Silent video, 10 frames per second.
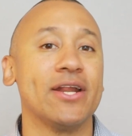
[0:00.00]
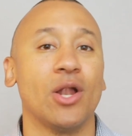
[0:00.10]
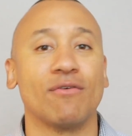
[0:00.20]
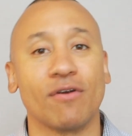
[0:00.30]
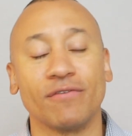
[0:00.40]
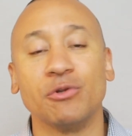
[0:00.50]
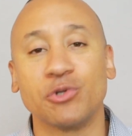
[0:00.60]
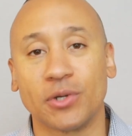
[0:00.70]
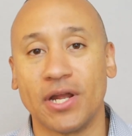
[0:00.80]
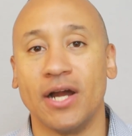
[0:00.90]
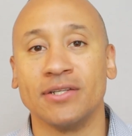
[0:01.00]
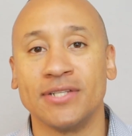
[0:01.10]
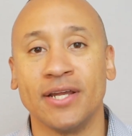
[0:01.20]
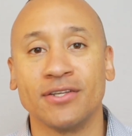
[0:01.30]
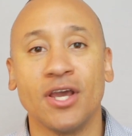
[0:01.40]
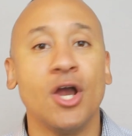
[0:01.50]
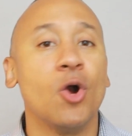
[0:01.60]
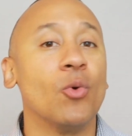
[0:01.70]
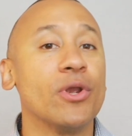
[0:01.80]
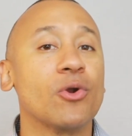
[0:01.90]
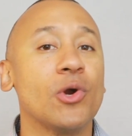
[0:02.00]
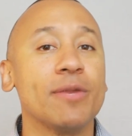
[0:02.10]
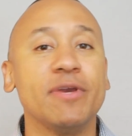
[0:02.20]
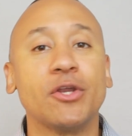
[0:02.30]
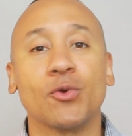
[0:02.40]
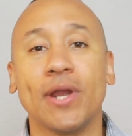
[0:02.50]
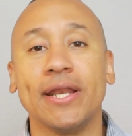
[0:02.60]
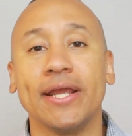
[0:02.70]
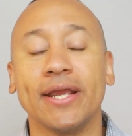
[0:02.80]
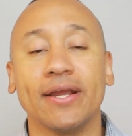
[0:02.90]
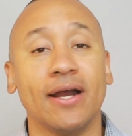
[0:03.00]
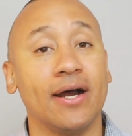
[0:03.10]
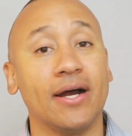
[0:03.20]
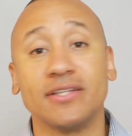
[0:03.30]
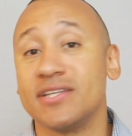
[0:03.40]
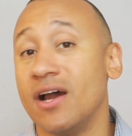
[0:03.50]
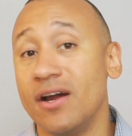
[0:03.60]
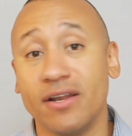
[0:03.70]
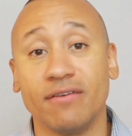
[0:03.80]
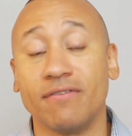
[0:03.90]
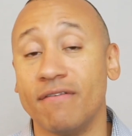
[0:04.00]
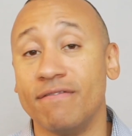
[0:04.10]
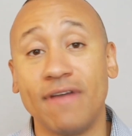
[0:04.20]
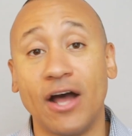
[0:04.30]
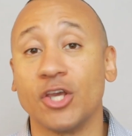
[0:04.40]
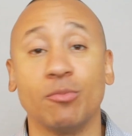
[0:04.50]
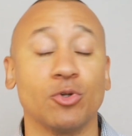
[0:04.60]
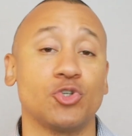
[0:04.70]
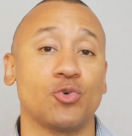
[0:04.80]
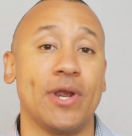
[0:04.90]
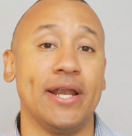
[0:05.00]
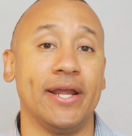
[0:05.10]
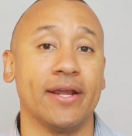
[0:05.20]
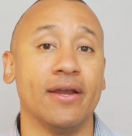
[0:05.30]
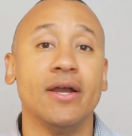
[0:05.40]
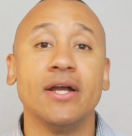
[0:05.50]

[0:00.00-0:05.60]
and all of our future content. We are going to be creating a ton of valuable training